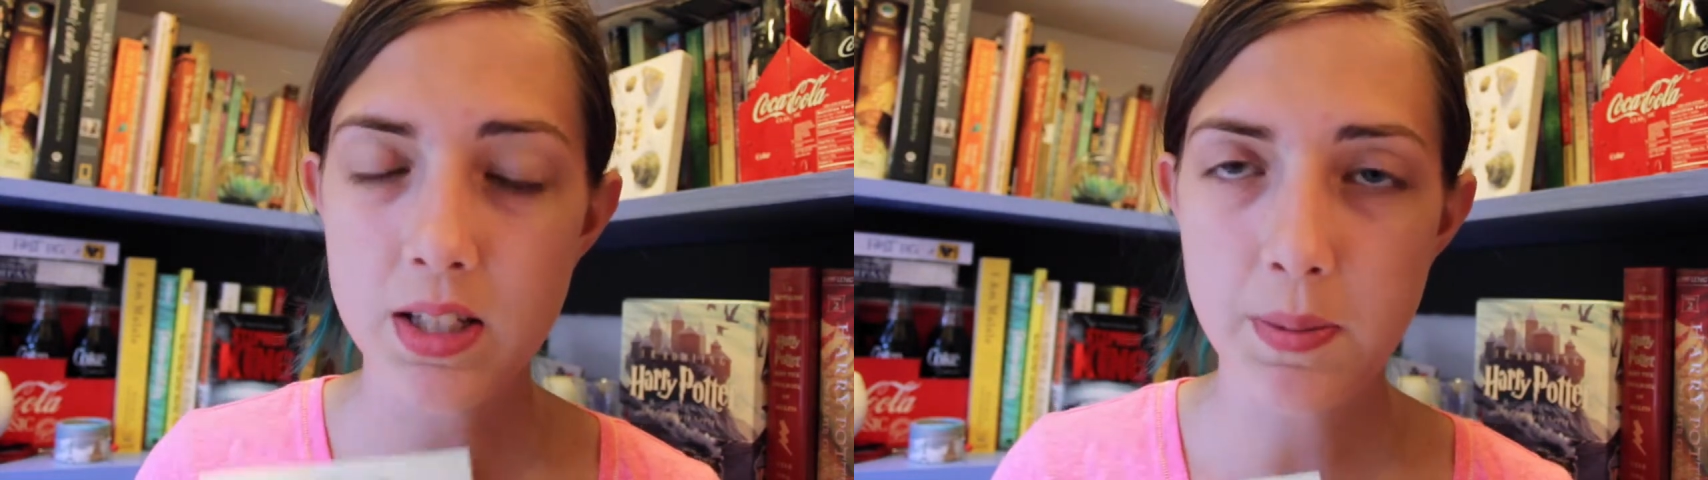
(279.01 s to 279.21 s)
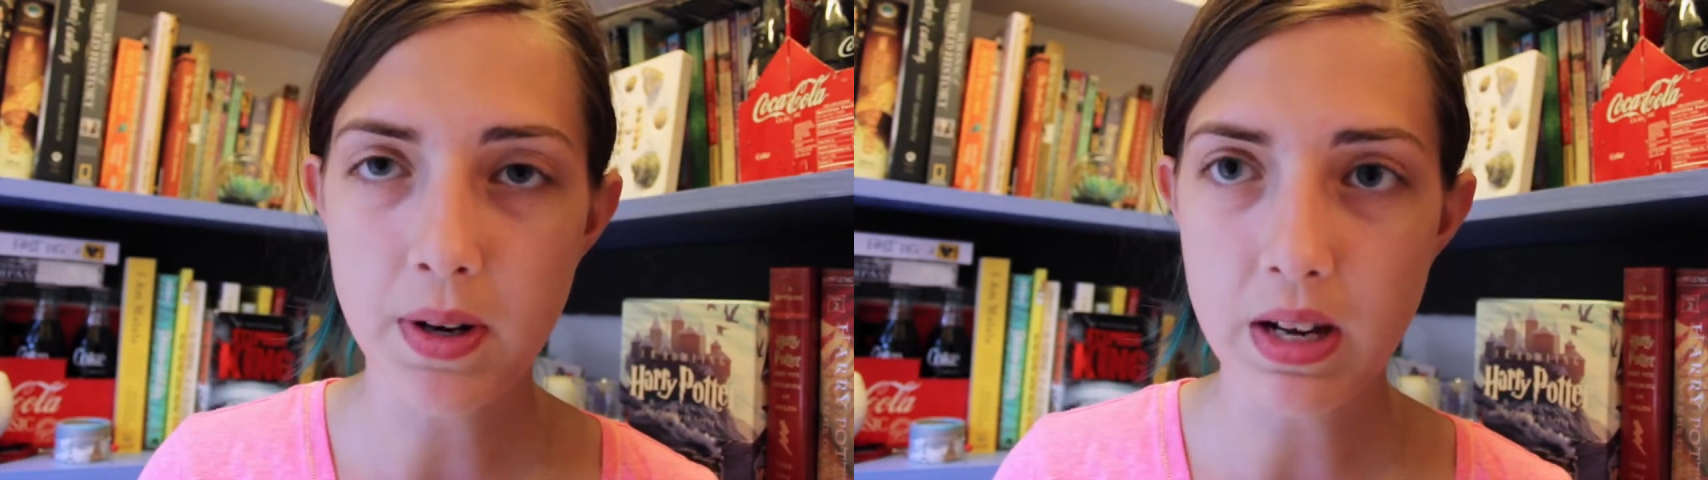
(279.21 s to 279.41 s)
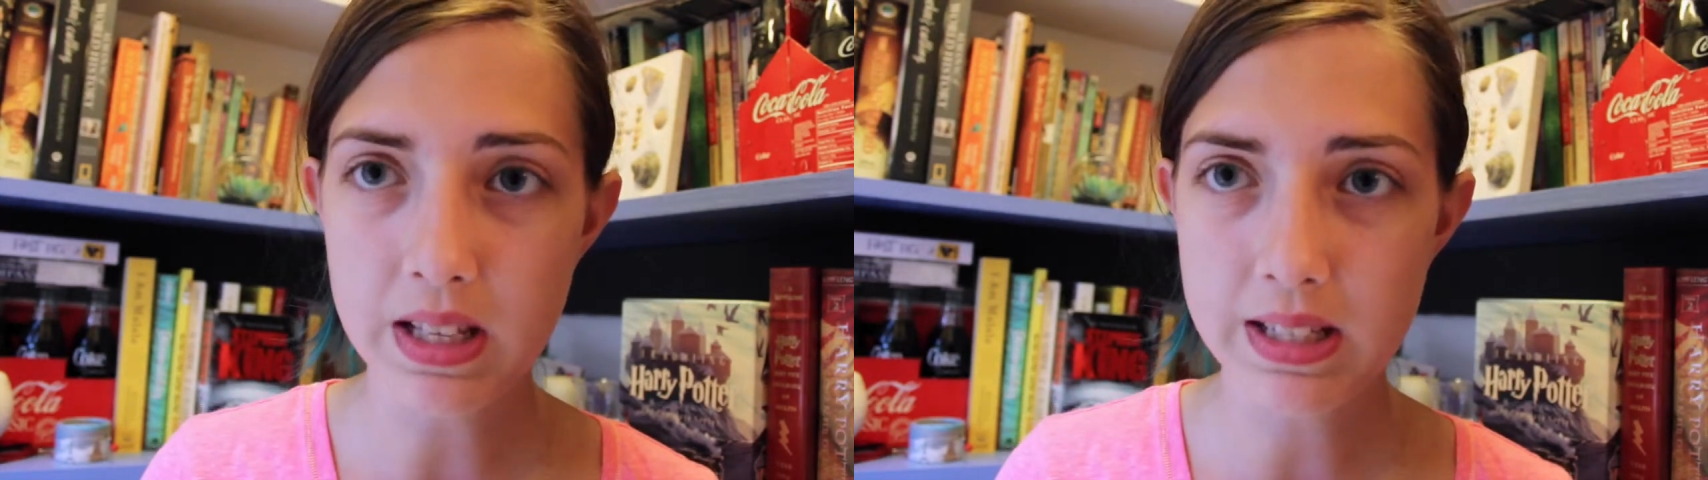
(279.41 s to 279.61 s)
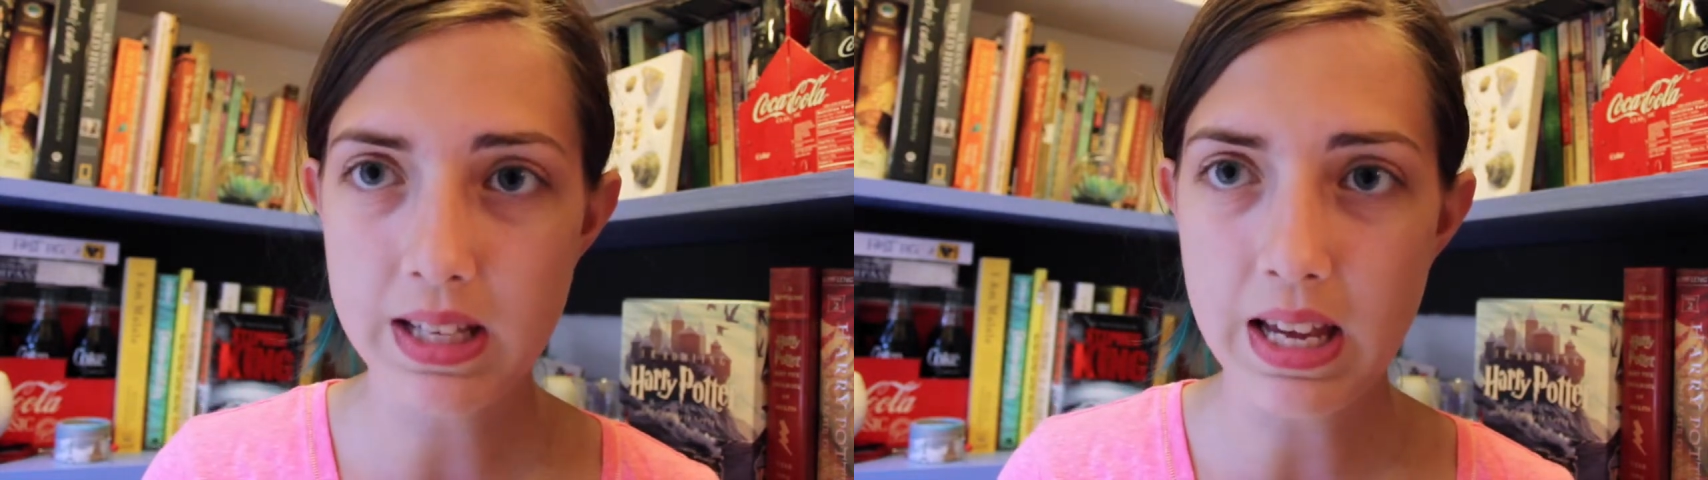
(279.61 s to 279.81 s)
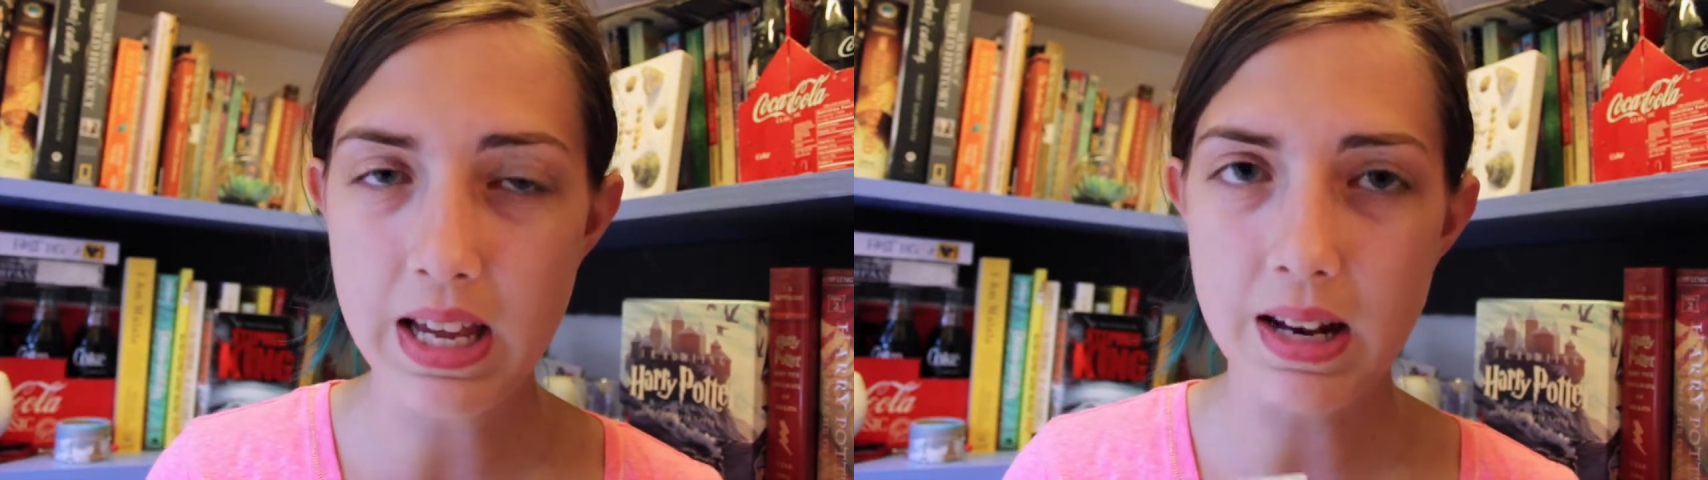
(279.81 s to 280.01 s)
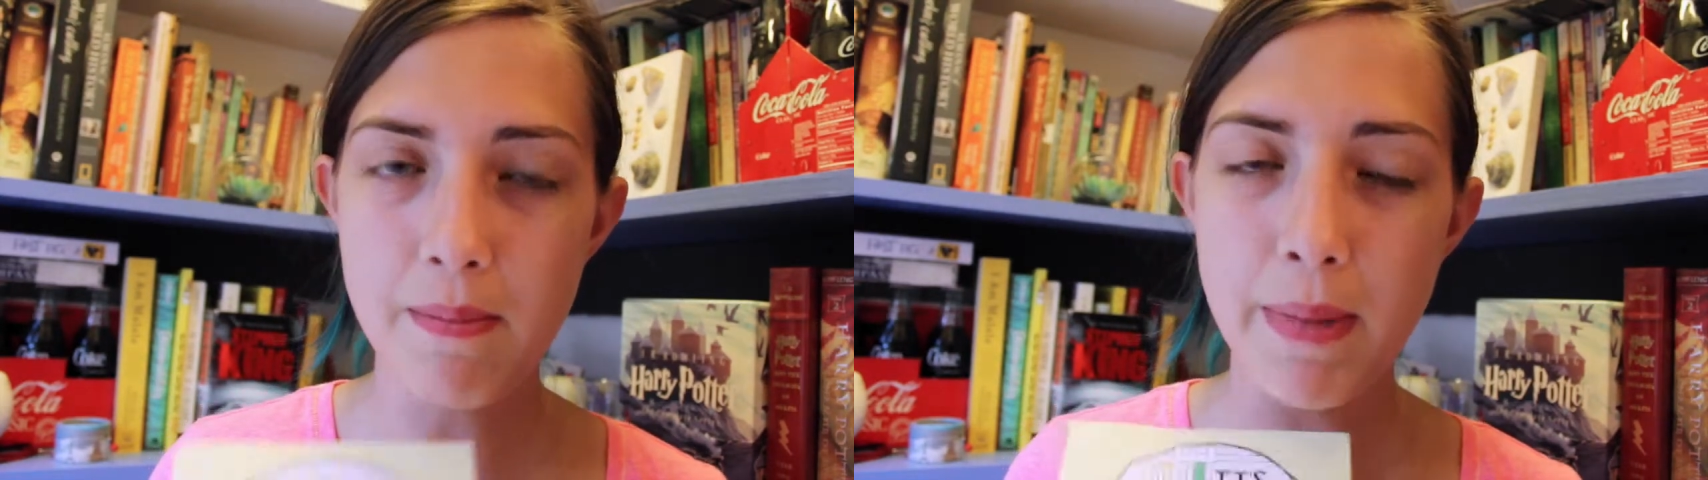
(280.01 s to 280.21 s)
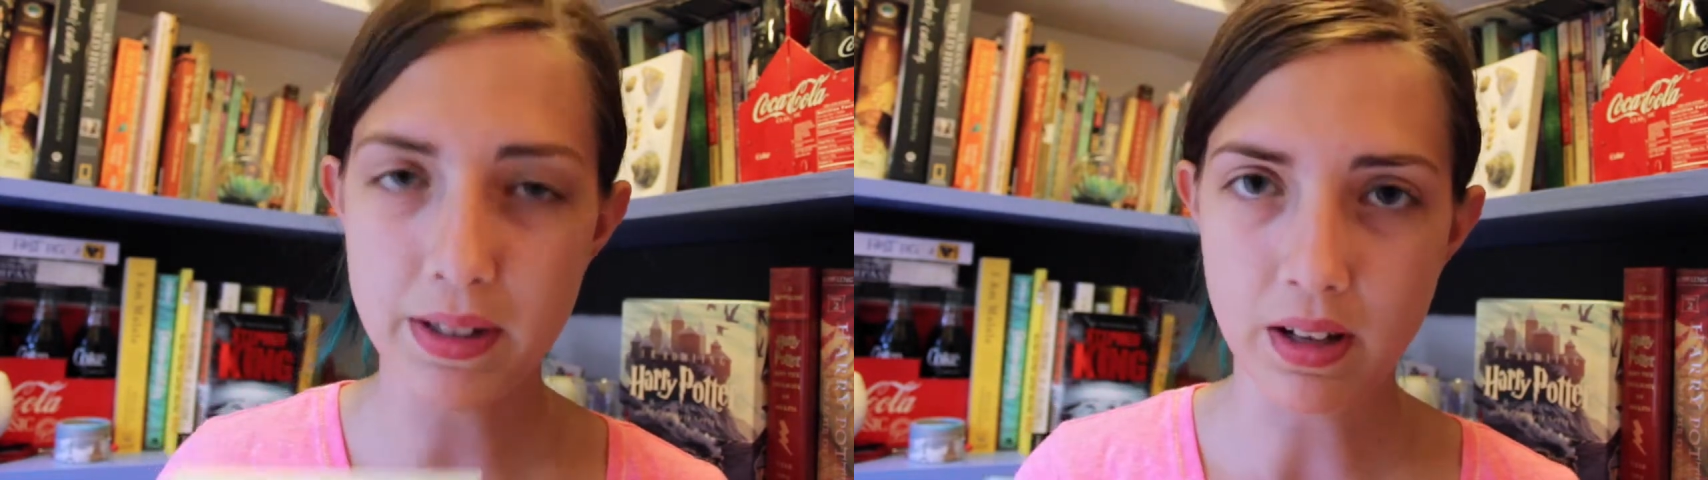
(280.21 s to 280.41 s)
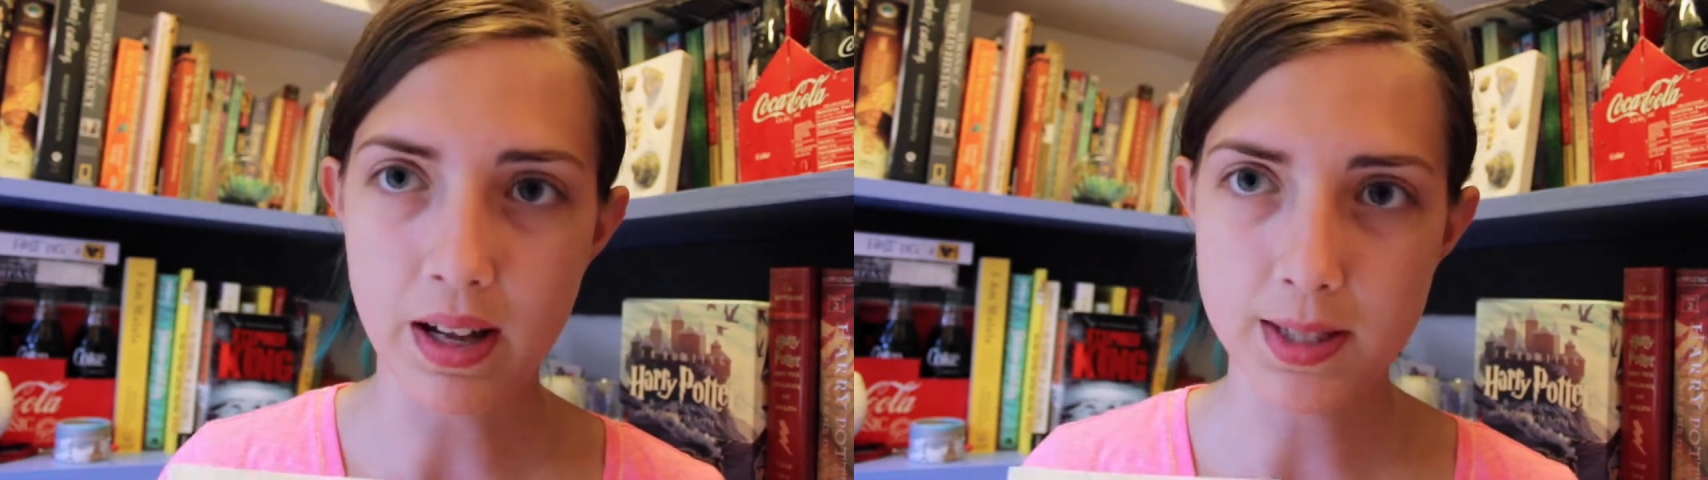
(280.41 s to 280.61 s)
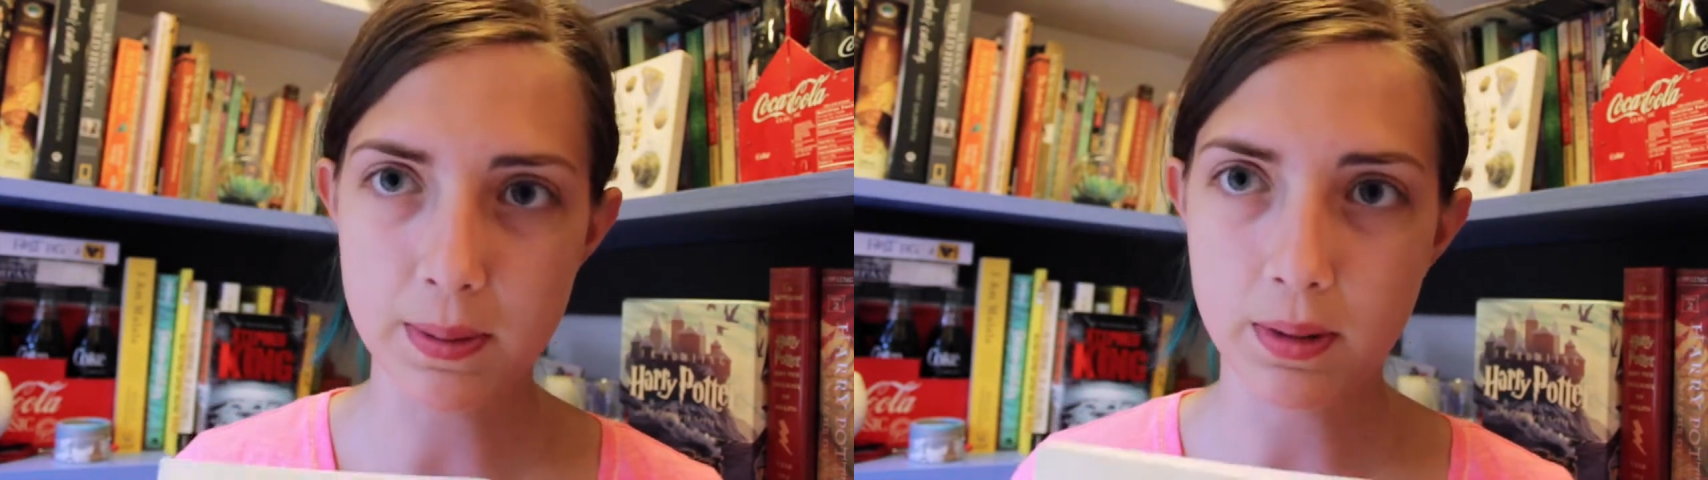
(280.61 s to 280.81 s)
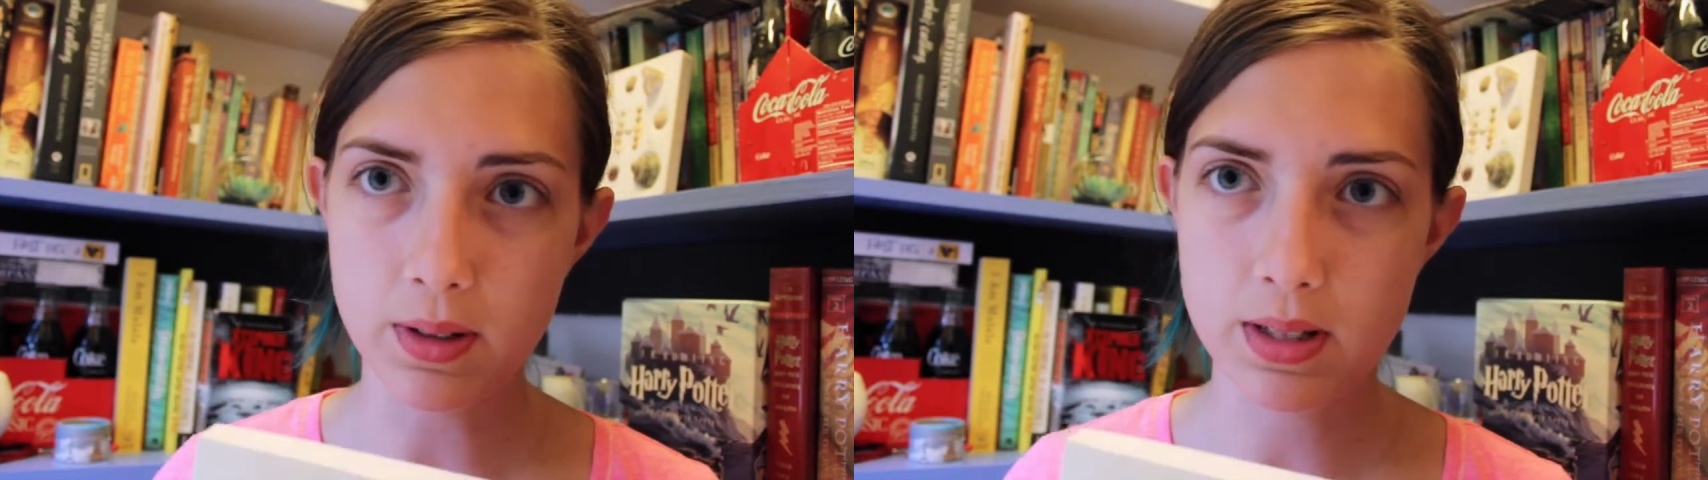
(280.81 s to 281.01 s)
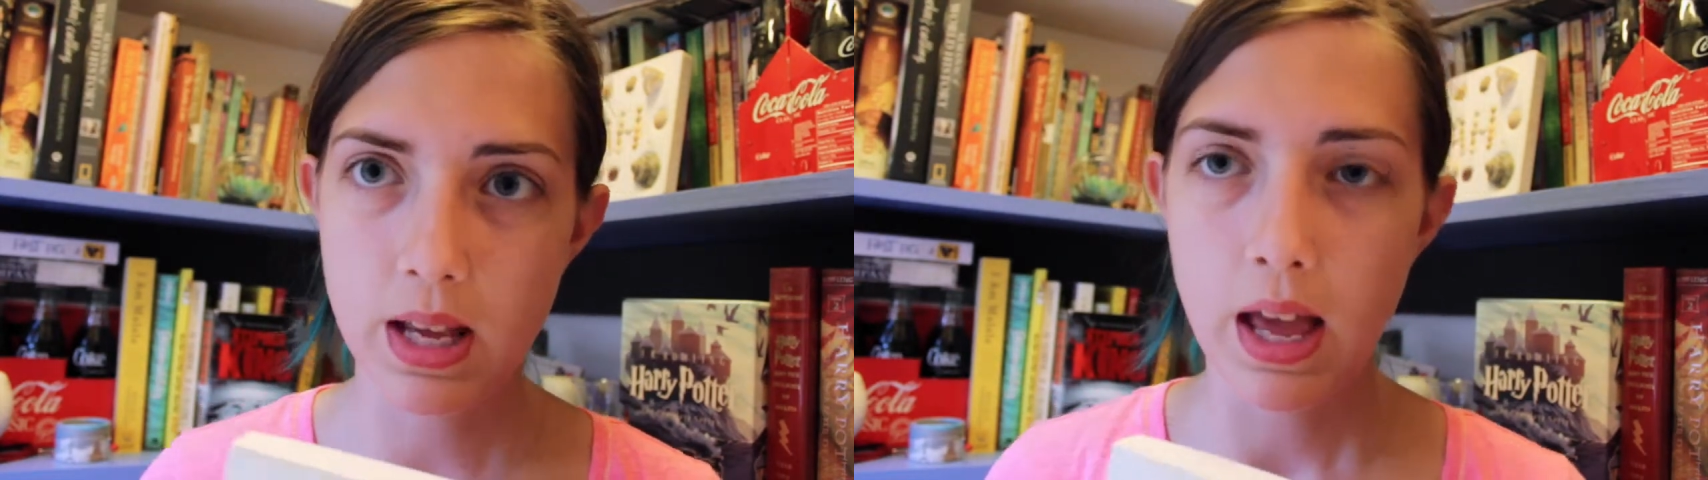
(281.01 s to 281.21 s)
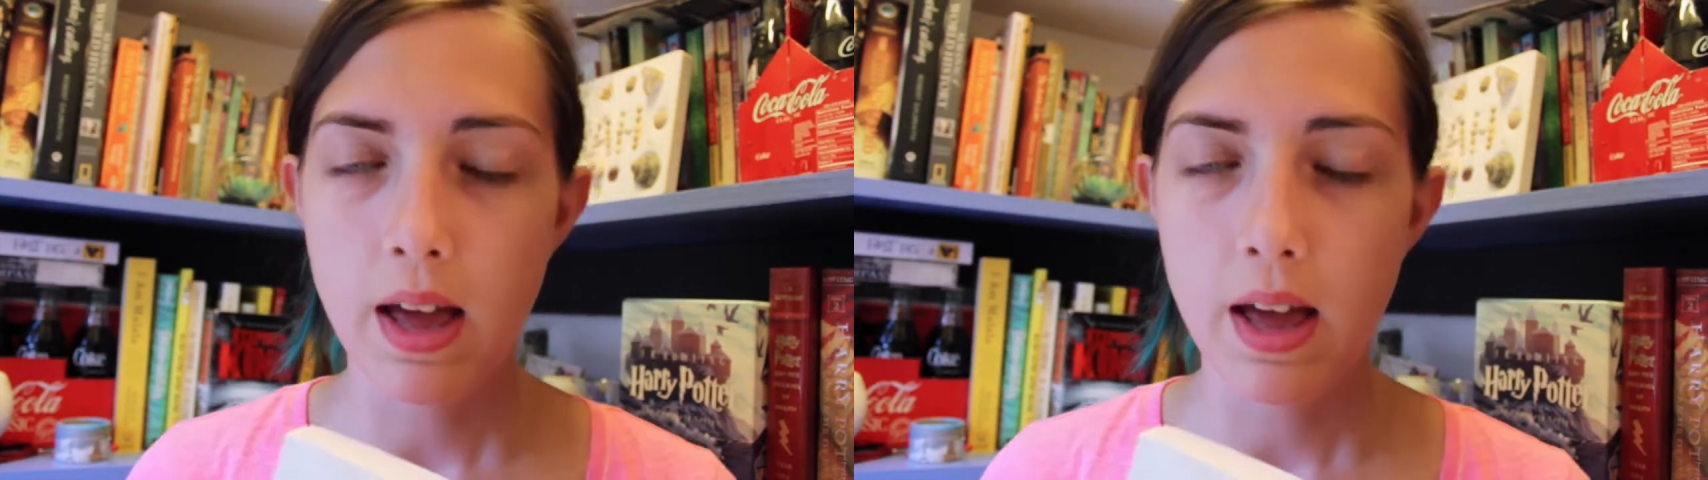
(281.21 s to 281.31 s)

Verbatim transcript: experience in mental hospitals